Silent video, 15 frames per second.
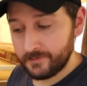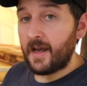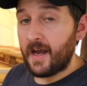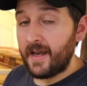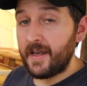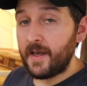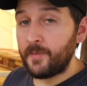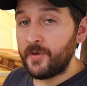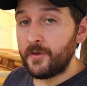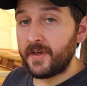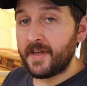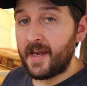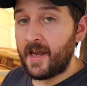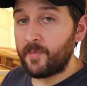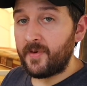I am new to
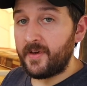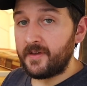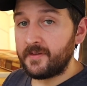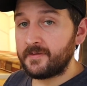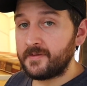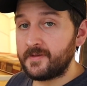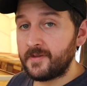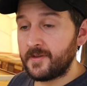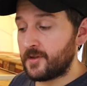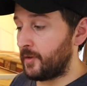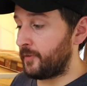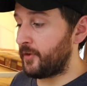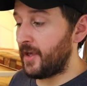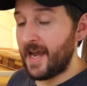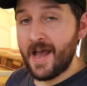camping, so
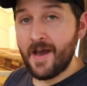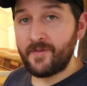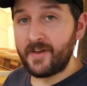if you have